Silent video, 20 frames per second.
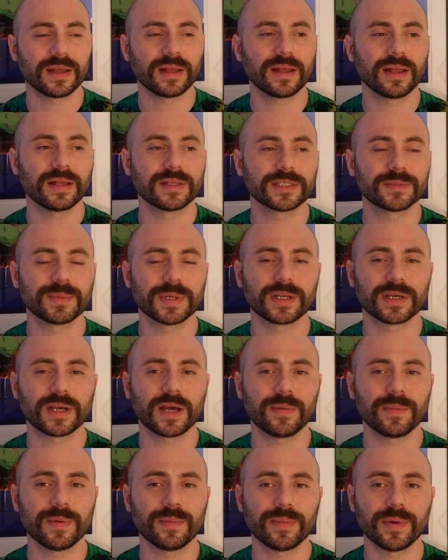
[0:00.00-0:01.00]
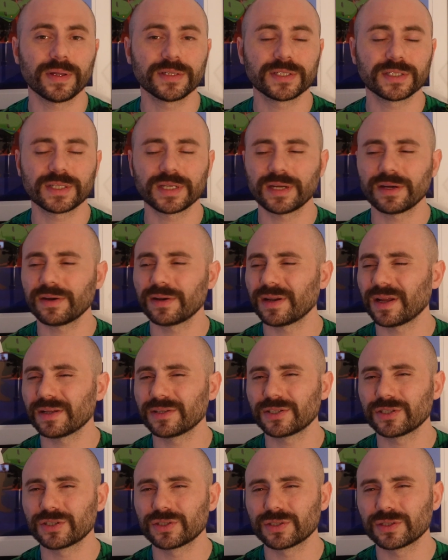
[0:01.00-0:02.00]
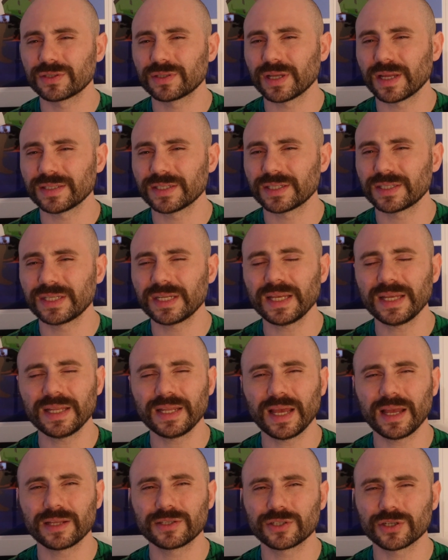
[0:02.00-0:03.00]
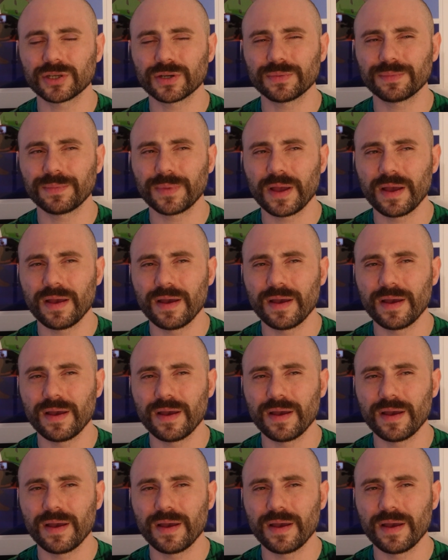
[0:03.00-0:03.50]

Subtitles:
and spent a couple months there. And I just, as a teenager,